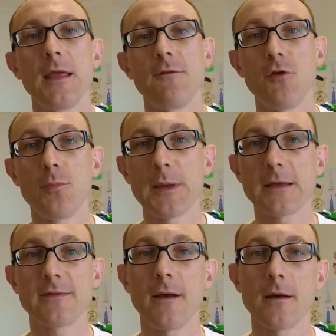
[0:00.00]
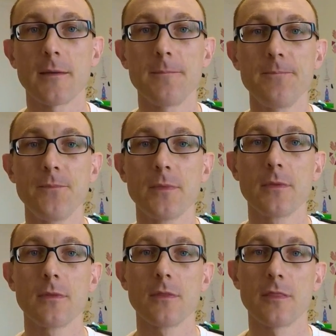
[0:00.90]
If you pick a time
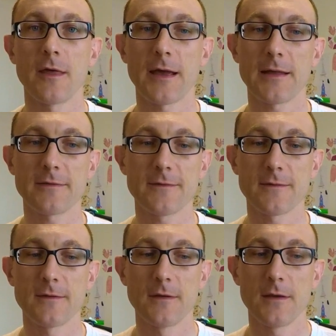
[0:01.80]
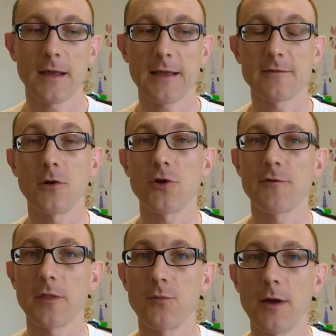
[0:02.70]
that has a lot of
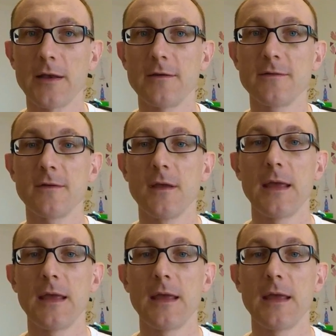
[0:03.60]
other riders,